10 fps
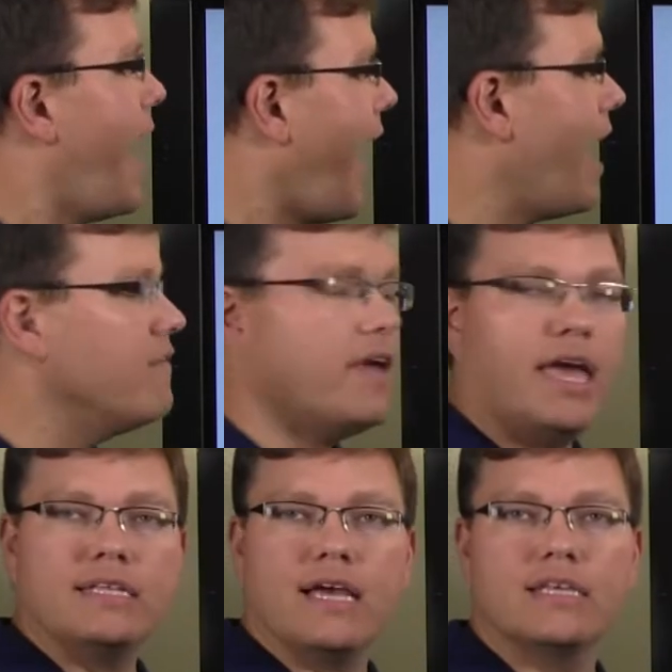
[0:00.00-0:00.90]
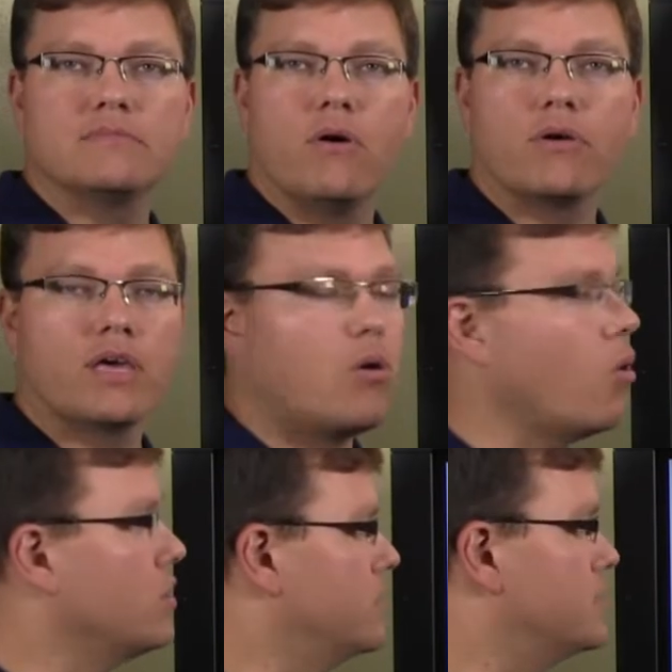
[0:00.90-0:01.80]
have anti-smoking
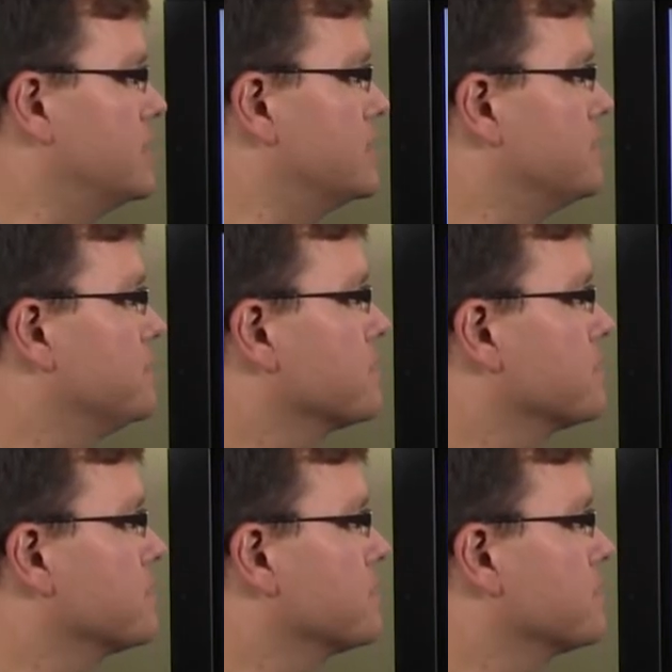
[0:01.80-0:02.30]
ordinances.